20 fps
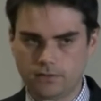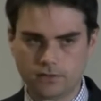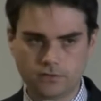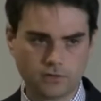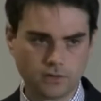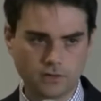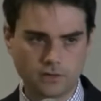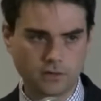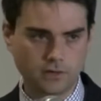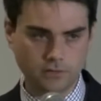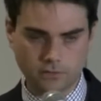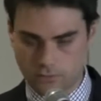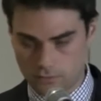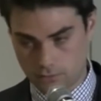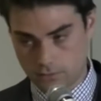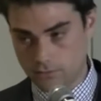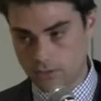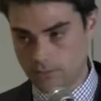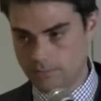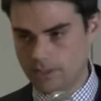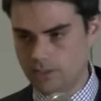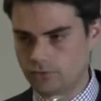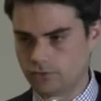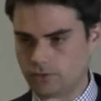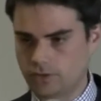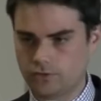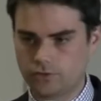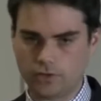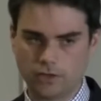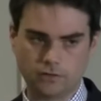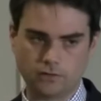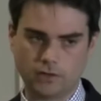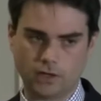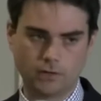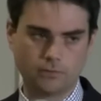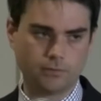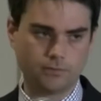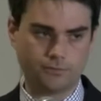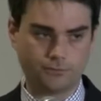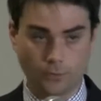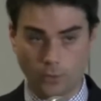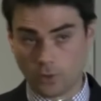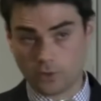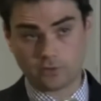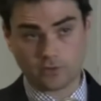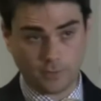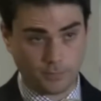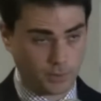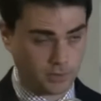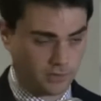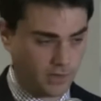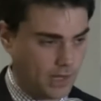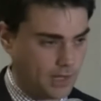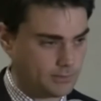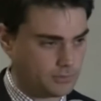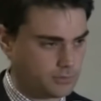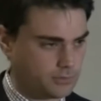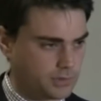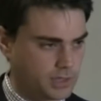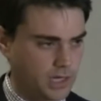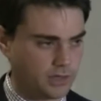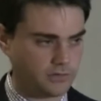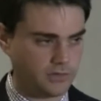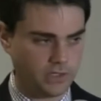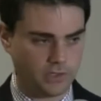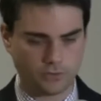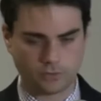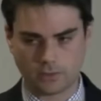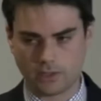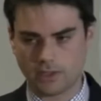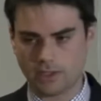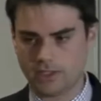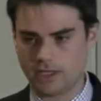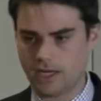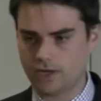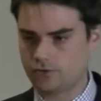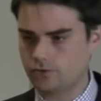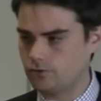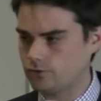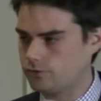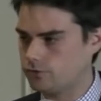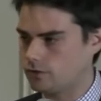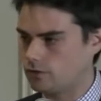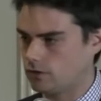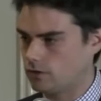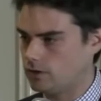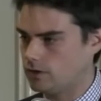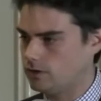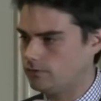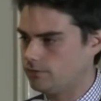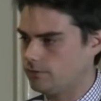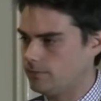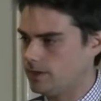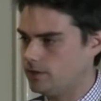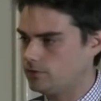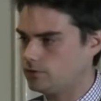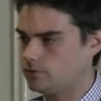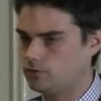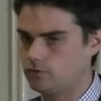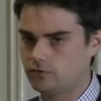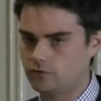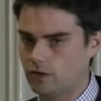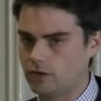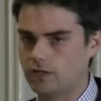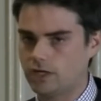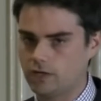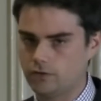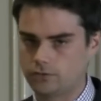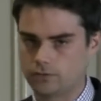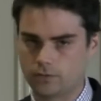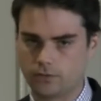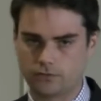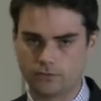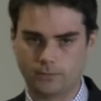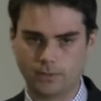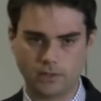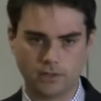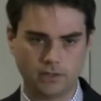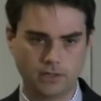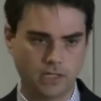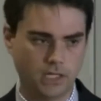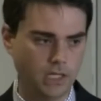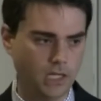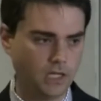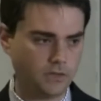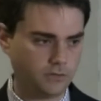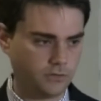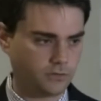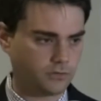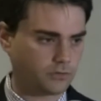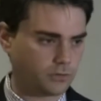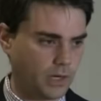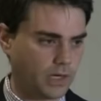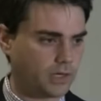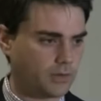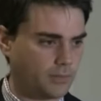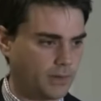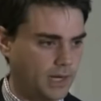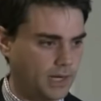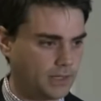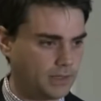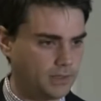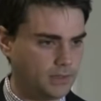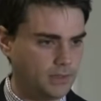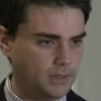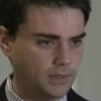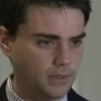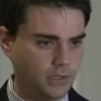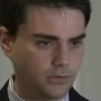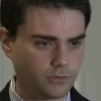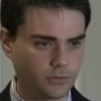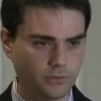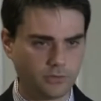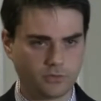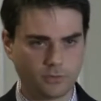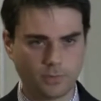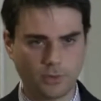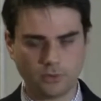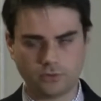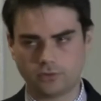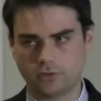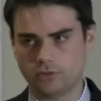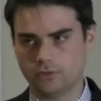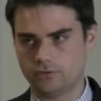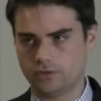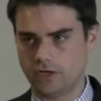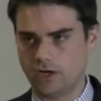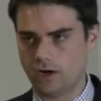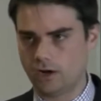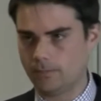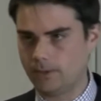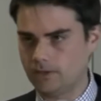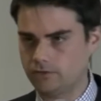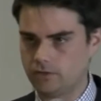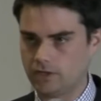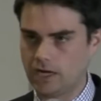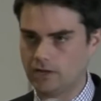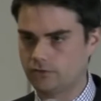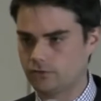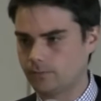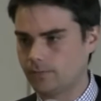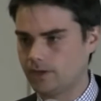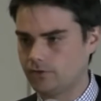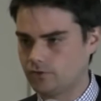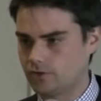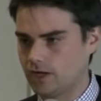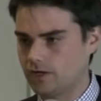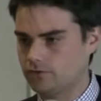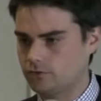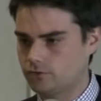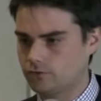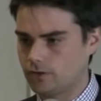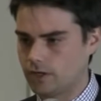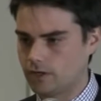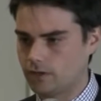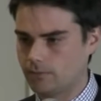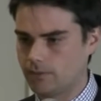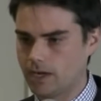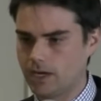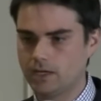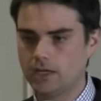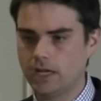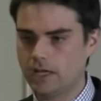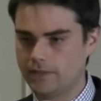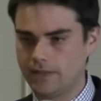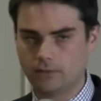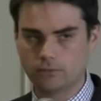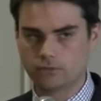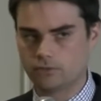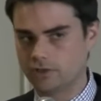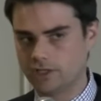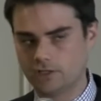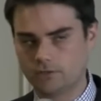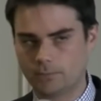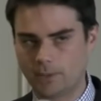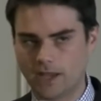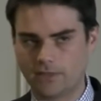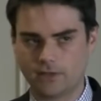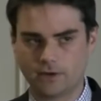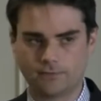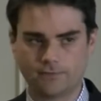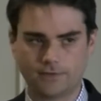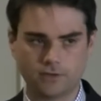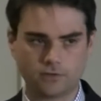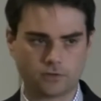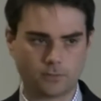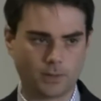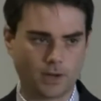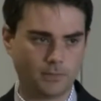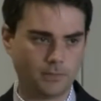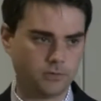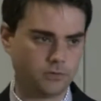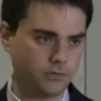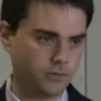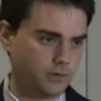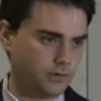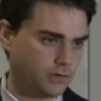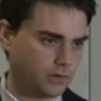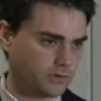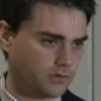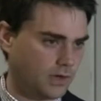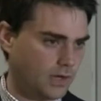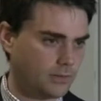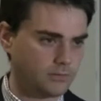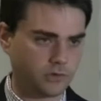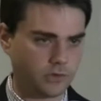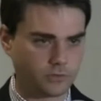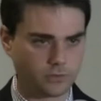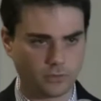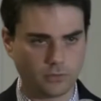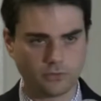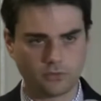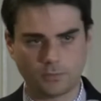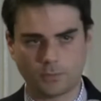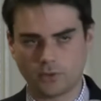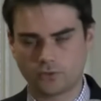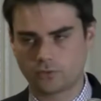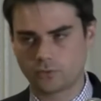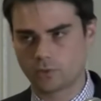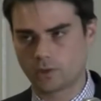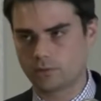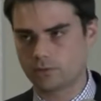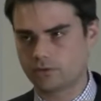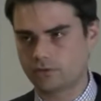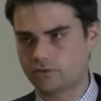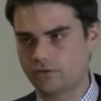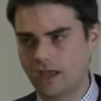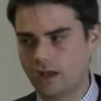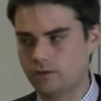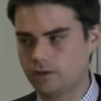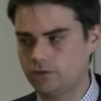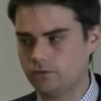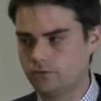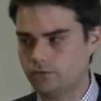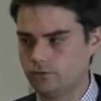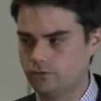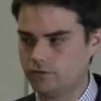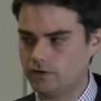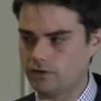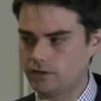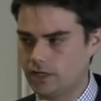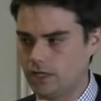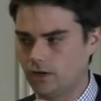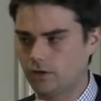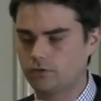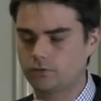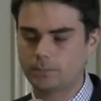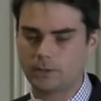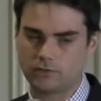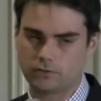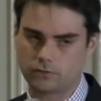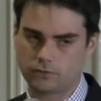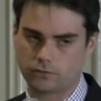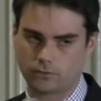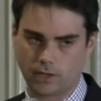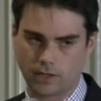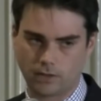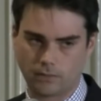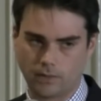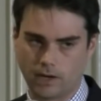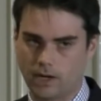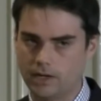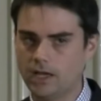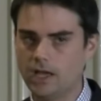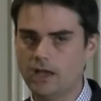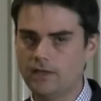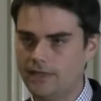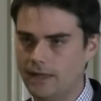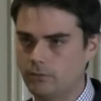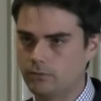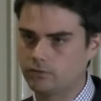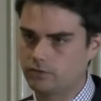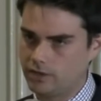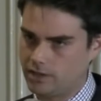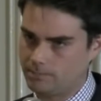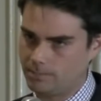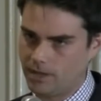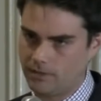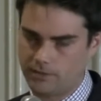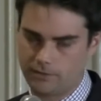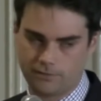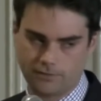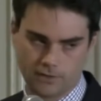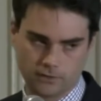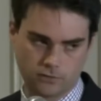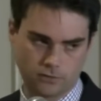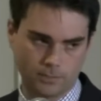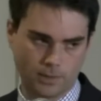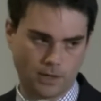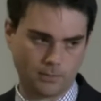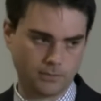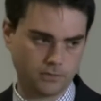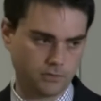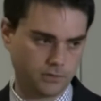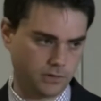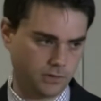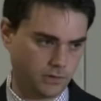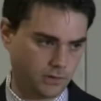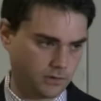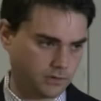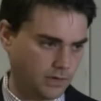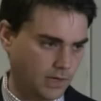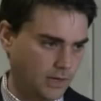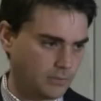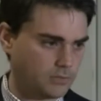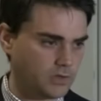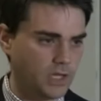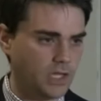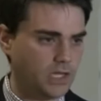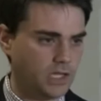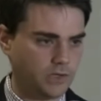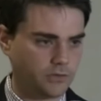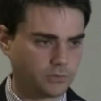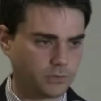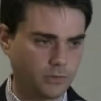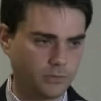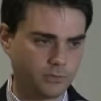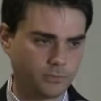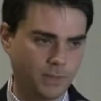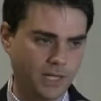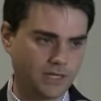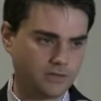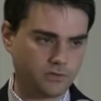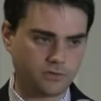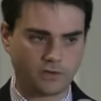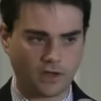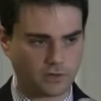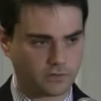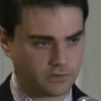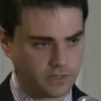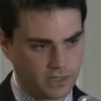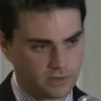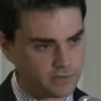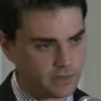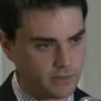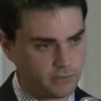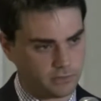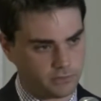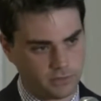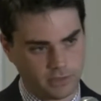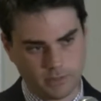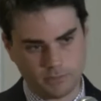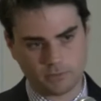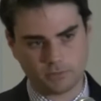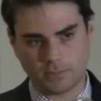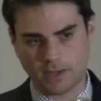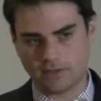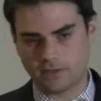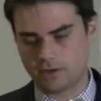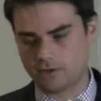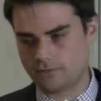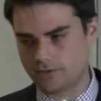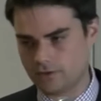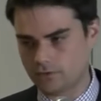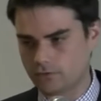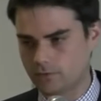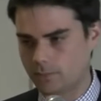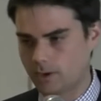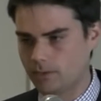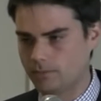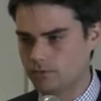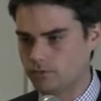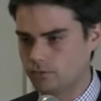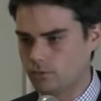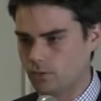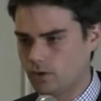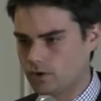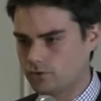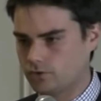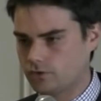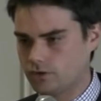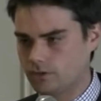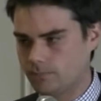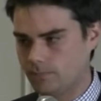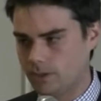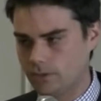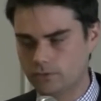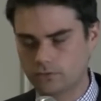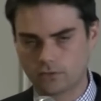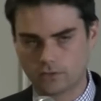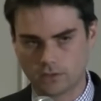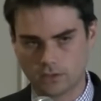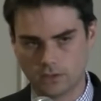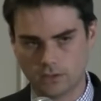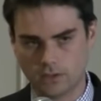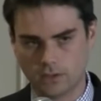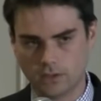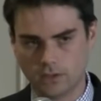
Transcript: This administration has done it 4 separate times with regard to Israeli national security information, sunk Israel's ability to strike Iran. Israel was supposed to use an airbase in Azerbaijan to strike Iran. That was leaked by the Defense Department to the New York Times. Israel was supposed to work with the Saudis to use Saudi airspace to strike Iran. That was leaked by the Defense Department to the New York Times. Israel was behind Stuxnet. That was leaked by the Defense Department to the Washington Post.